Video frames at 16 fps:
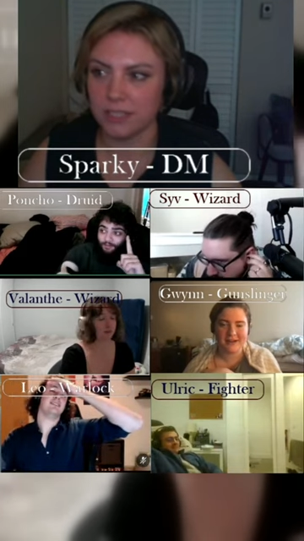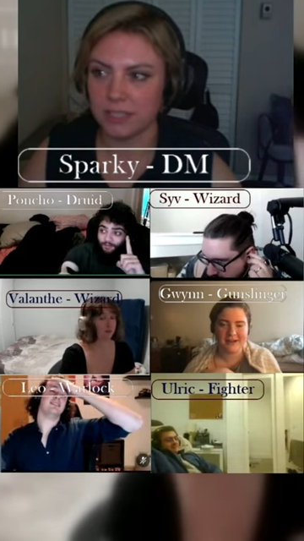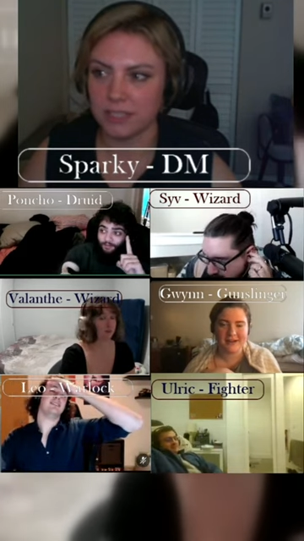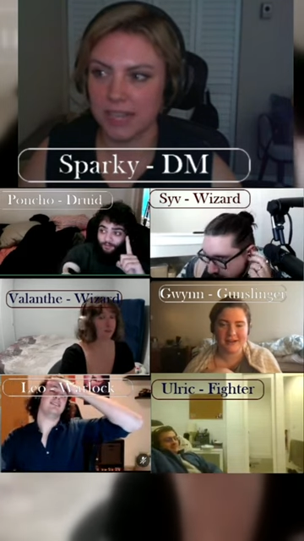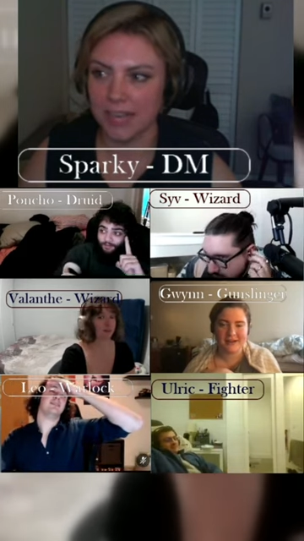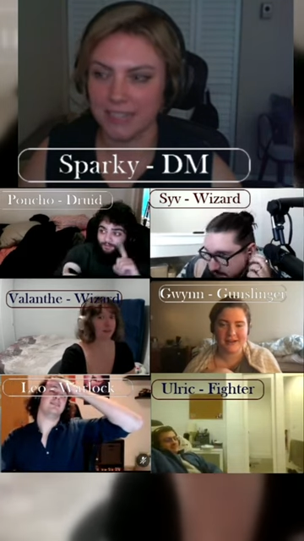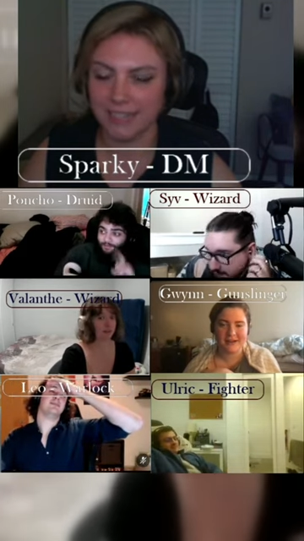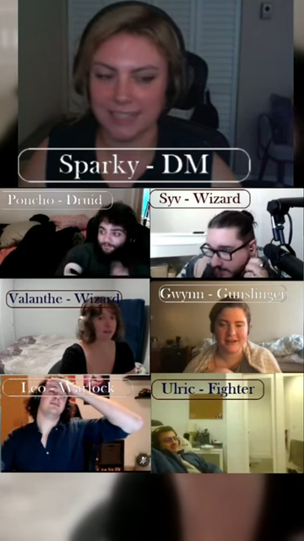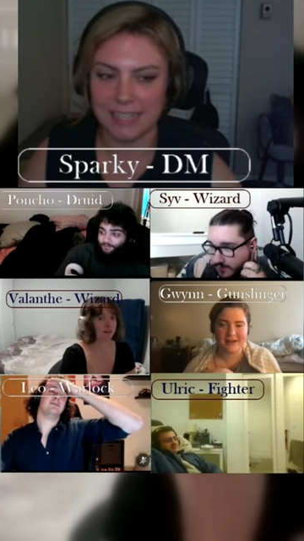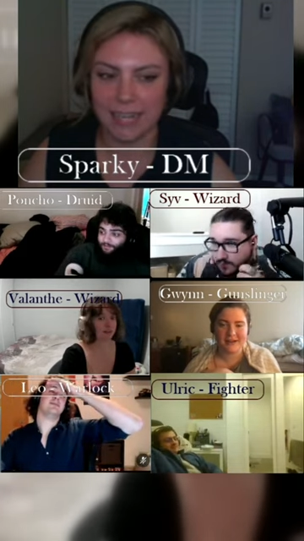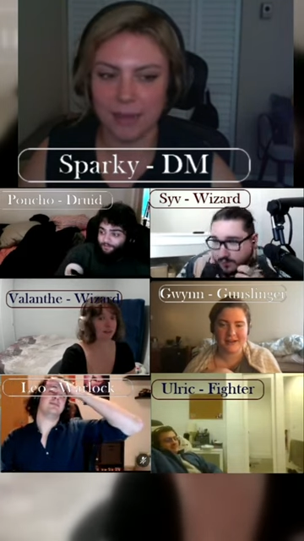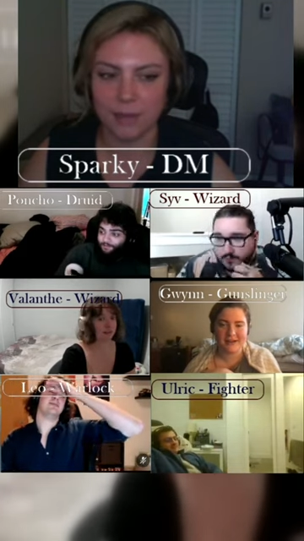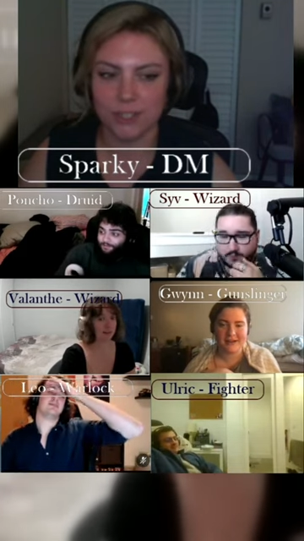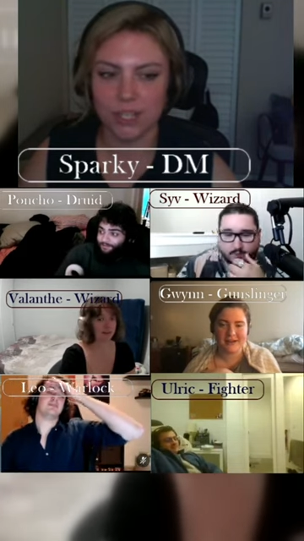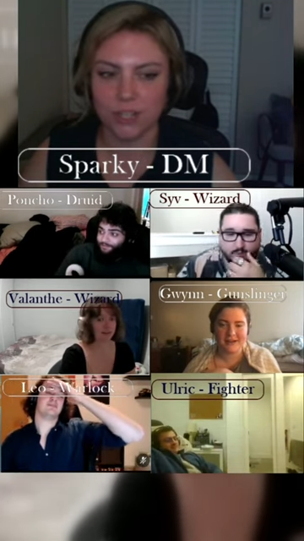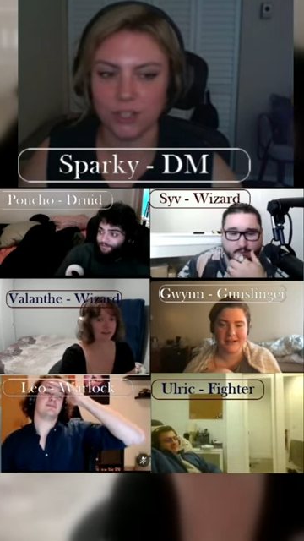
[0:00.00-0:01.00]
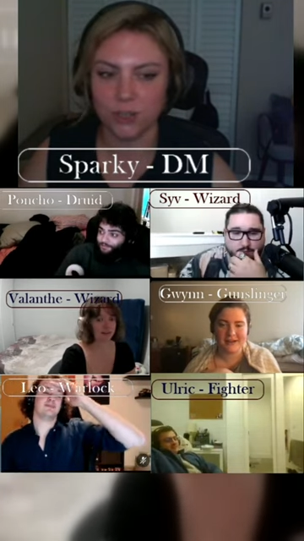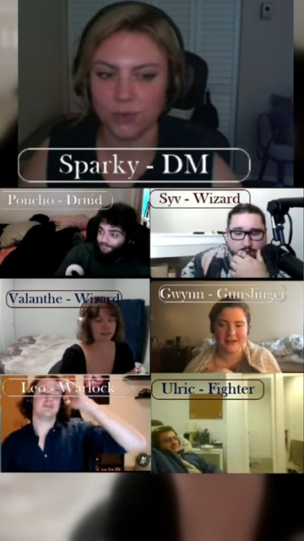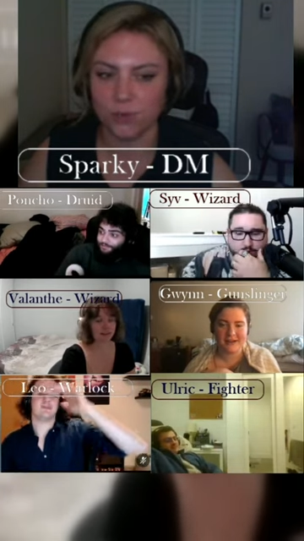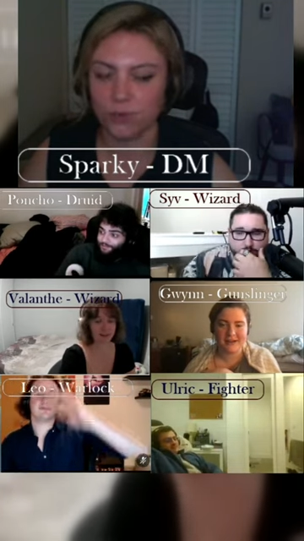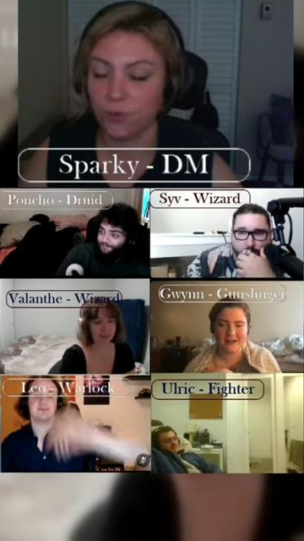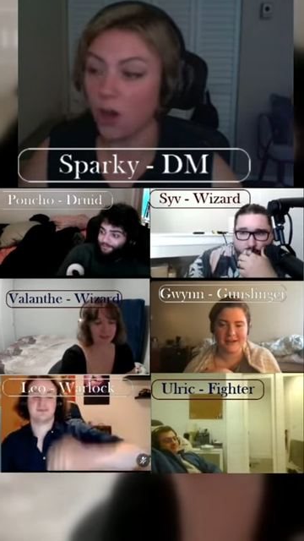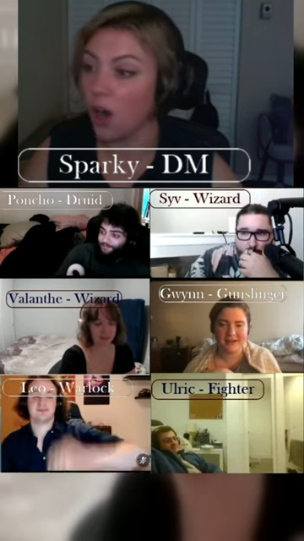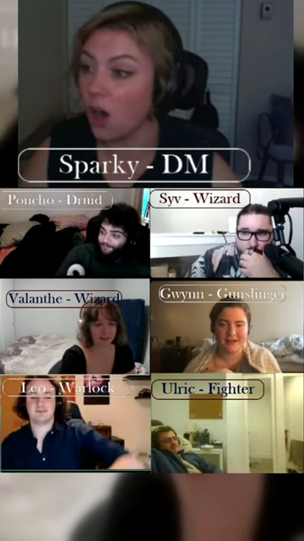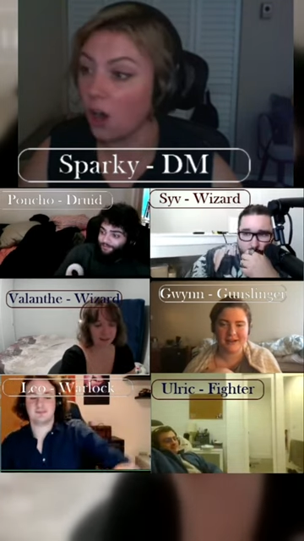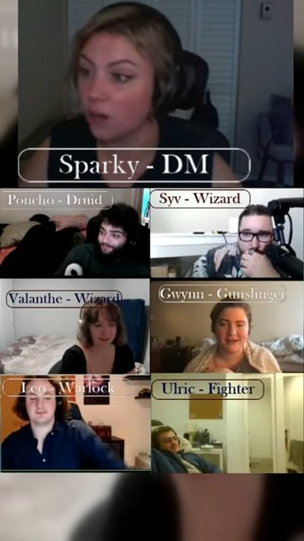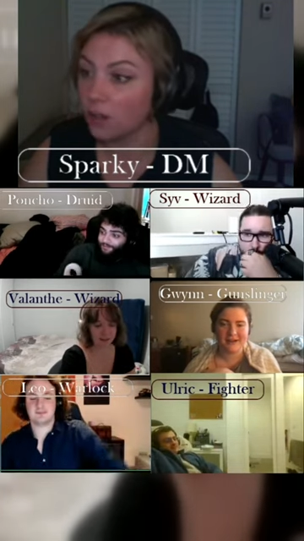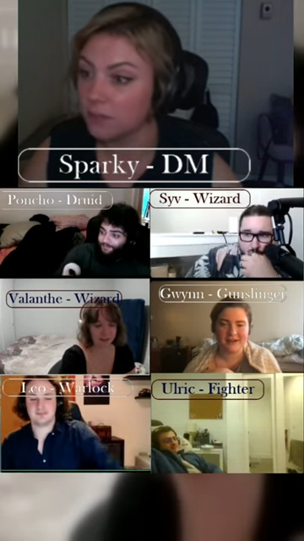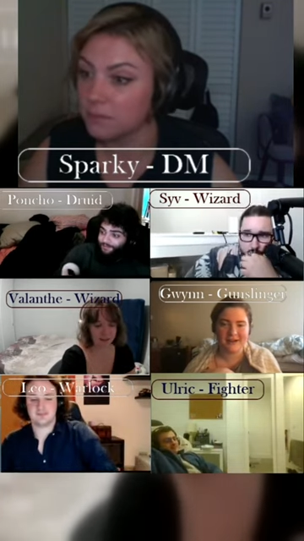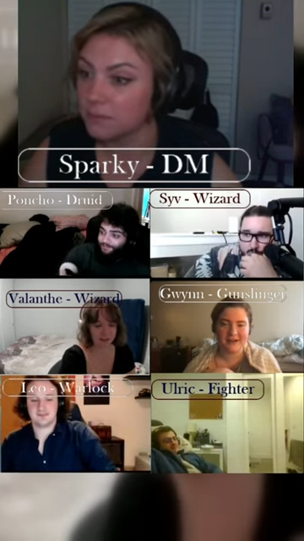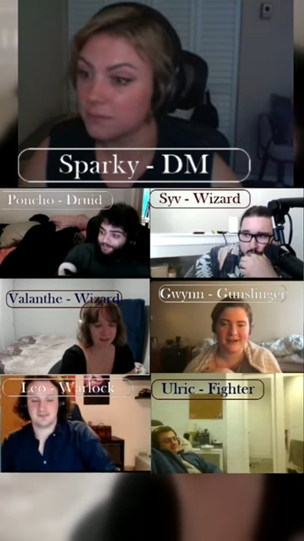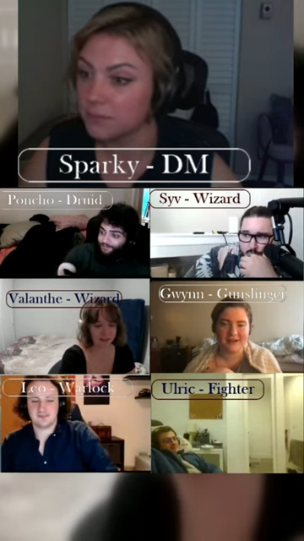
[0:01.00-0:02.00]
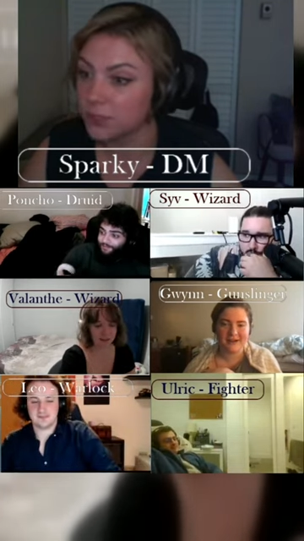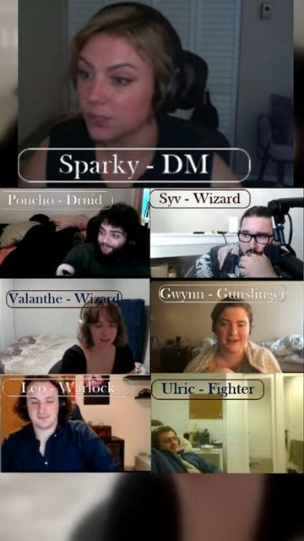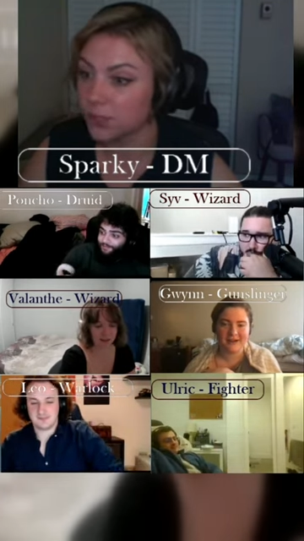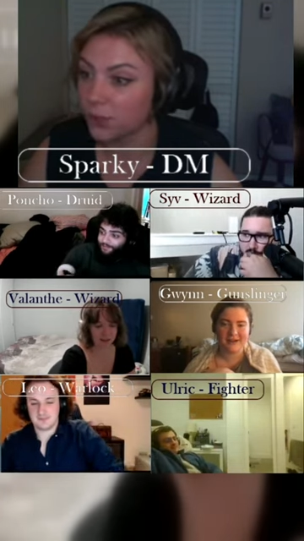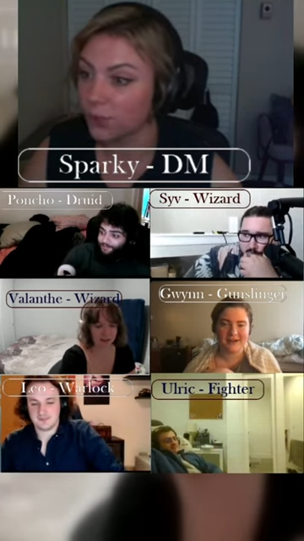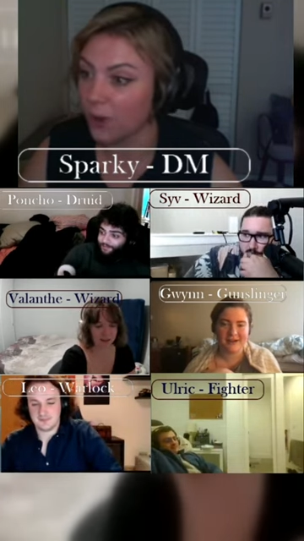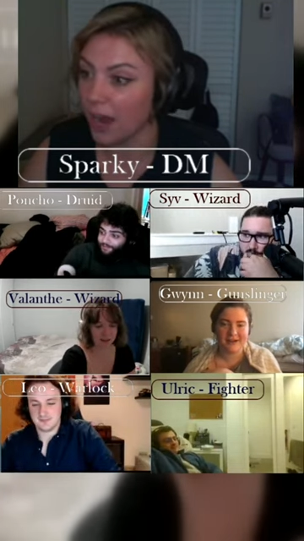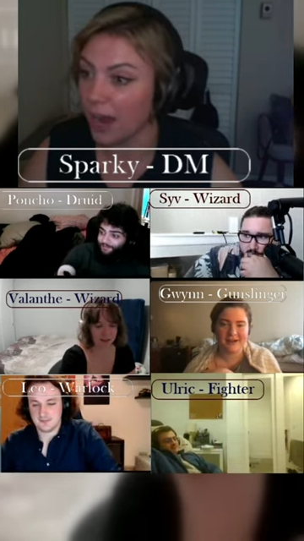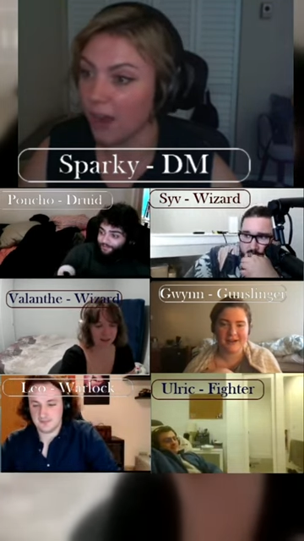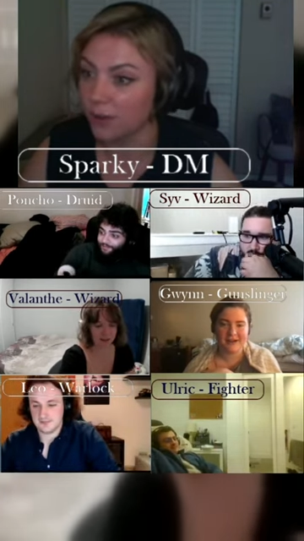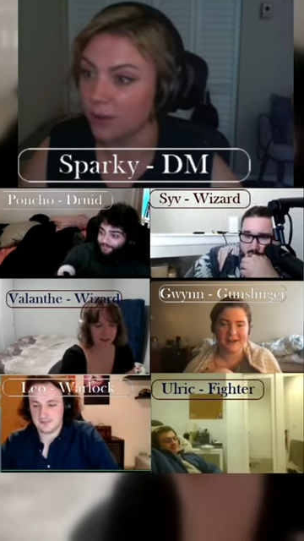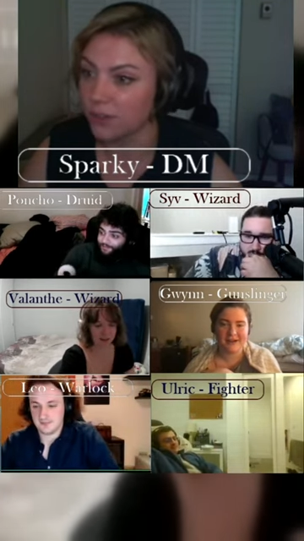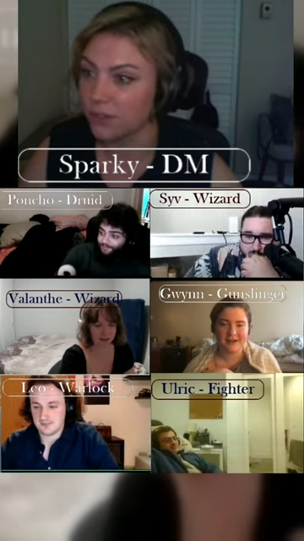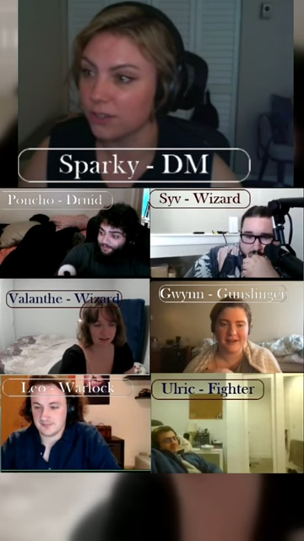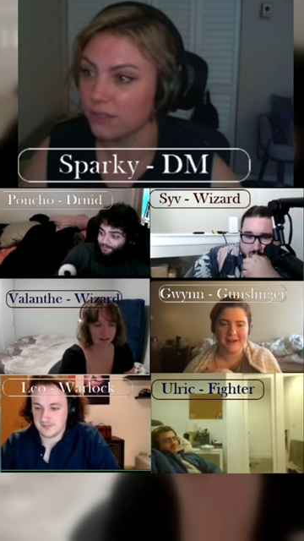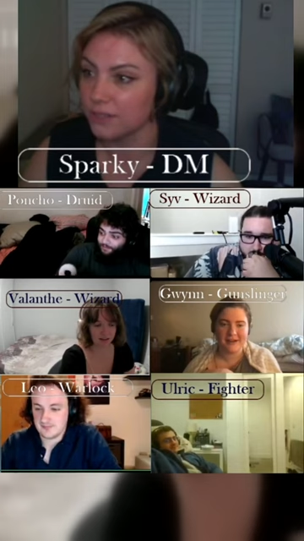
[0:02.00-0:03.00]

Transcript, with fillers: slashing damage, and you fall to the ground.